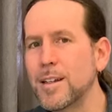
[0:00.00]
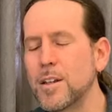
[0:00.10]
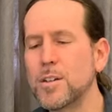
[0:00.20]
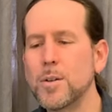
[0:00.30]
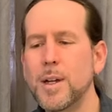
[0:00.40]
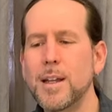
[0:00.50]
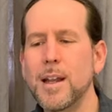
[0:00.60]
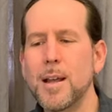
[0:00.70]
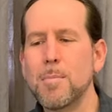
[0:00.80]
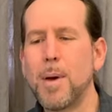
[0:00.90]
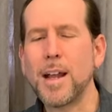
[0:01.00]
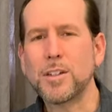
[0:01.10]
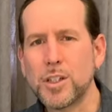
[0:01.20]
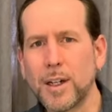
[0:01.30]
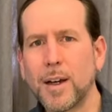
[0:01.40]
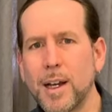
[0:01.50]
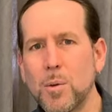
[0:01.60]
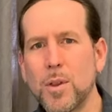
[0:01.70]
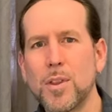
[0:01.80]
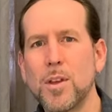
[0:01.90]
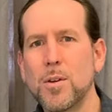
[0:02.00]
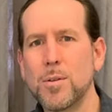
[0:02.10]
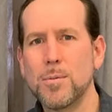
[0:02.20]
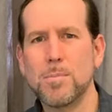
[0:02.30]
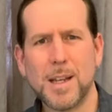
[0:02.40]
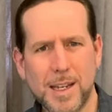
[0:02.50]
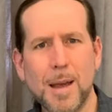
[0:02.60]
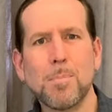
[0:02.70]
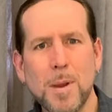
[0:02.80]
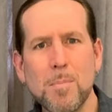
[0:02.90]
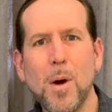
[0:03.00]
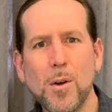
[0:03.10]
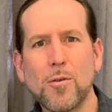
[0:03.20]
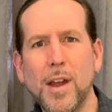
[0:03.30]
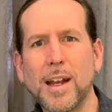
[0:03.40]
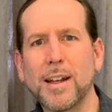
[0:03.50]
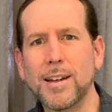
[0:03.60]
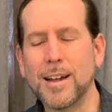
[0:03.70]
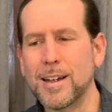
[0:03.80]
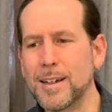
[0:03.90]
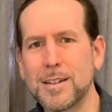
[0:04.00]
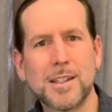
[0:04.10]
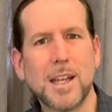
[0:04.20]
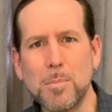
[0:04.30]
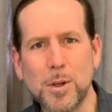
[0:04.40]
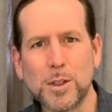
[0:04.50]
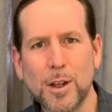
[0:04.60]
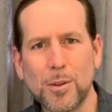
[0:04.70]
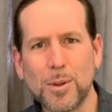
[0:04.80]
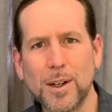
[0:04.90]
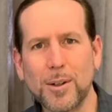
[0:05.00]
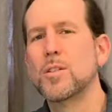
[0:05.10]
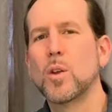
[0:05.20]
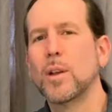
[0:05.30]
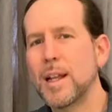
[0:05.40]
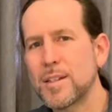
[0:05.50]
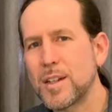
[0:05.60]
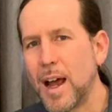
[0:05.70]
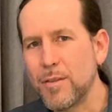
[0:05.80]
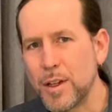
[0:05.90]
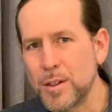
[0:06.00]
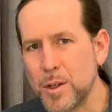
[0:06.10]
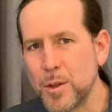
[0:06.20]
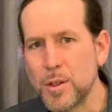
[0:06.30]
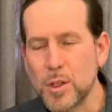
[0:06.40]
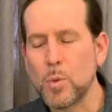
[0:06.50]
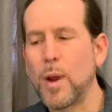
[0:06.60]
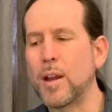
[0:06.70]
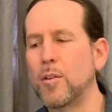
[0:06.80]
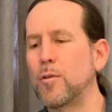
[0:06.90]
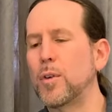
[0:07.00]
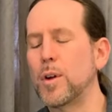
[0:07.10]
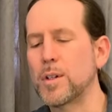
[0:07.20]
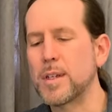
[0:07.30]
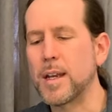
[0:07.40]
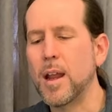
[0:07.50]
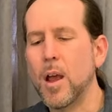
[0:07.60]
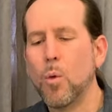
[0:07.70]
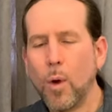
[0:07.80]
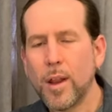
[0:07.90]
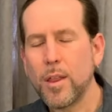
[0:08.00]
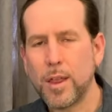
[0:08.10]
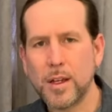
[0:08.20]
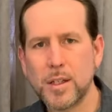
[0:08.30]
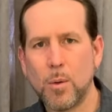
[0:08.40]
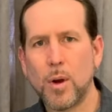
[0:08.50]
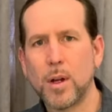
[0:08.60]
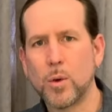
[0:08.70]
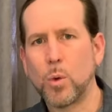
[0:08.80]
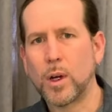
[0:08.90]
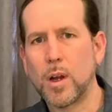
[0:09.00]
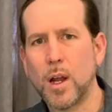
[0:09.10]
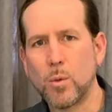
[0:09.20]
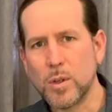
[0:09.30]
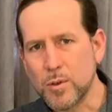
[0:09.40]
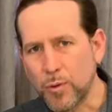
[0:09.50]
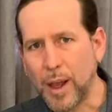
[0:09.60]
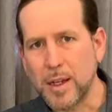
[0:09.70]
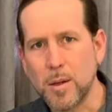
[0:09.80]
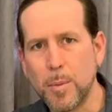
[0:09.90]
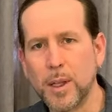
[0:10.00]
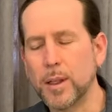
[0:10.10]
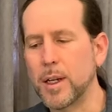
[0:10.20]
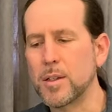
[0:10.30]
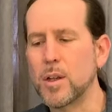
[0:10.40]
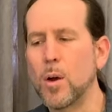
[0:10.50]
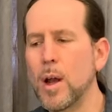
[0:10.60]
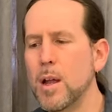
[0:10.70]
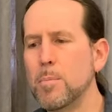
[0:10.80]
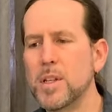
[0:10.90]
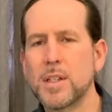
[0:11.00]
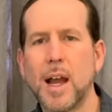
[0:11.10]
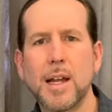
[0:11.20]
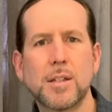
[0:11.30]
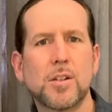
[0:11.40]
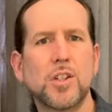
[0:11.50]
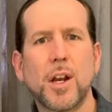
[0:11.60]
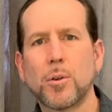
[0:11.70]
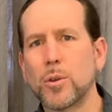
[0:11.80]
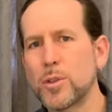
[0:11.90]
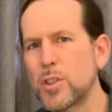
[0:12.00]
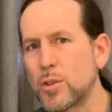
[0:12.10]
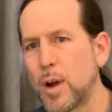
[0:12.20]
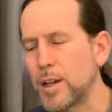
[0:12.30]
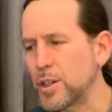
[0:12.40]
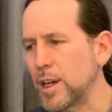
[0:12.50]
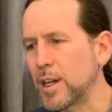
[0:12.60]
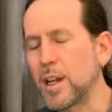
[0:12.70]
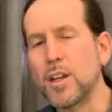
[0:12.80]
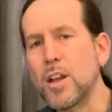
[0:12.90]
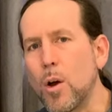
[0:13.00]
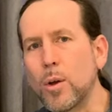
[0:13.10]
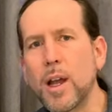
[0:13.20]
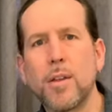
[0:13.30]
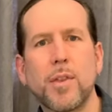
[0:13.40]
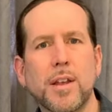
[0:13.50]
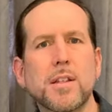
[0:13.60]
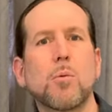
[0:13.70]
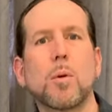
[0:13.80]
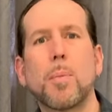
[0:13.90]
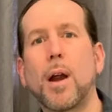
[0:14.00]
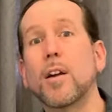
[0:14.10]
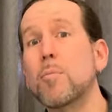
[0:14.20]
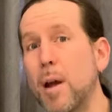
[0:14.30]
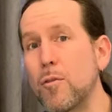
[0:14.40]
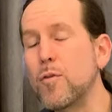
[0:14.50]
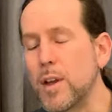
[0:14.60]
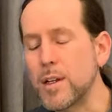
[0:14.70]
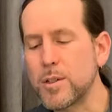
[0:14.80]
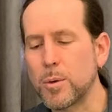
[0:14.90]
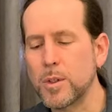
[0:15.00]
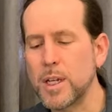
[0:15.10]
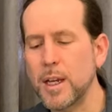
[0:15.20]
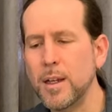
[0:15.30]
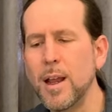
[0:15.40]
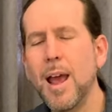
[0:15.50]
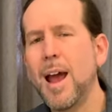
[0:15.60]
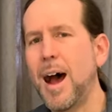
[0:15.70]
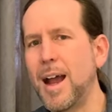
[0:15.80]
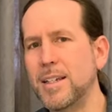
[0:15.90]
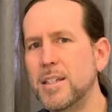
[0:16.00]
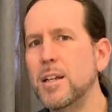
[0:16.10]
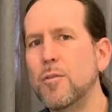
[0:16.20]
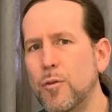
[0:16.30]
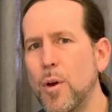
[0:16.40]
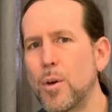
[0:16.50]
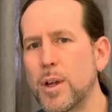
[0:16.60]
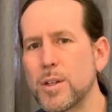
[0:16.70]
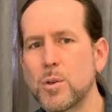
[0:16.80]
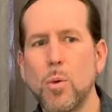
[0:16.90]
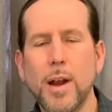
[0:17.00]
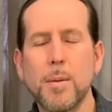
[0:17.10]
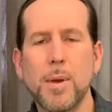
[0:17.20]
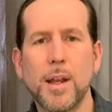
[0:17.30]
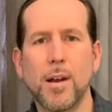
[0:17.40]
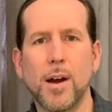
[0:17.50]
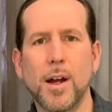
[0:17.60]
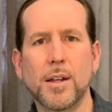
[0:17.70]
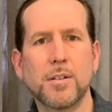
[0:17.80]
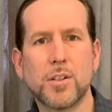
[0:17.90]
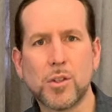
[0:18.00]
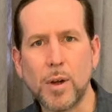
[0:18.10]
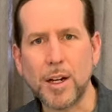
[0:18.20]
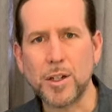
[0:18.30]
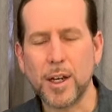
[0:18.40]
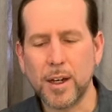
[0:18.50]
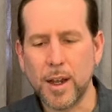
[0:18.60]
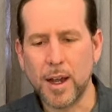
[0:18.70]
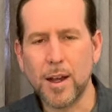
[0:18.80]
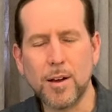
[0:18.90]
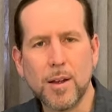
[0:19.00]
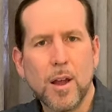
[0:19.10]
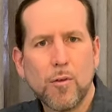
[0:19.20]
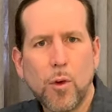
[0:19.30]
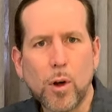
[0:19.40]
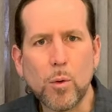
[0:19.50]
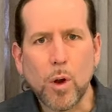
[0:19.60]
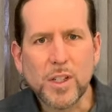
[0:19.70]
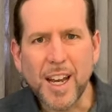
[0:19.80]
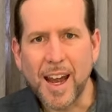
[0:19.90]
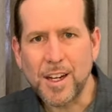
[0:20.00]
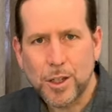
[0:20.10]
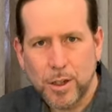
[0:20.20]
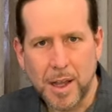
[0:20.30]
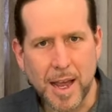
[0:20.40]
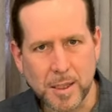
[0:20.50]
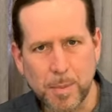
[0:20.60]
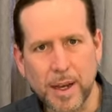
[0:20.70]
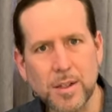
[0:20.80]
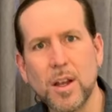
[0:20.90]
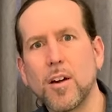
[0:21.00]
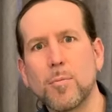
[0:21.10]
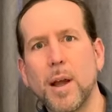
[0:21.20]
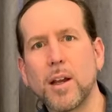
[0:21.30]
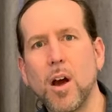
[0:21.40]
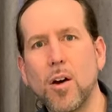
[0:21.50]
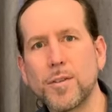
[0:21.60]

to do it. By sharing it with you, it kept me motivated to keep pushing through. So let's dive into the swing first. And one of the things I wanted to work on was flexibility. So besides general stretching and yoga and things that were part of my fitness routine, I did focus quite a bit on stretching for rotational aspects of my golf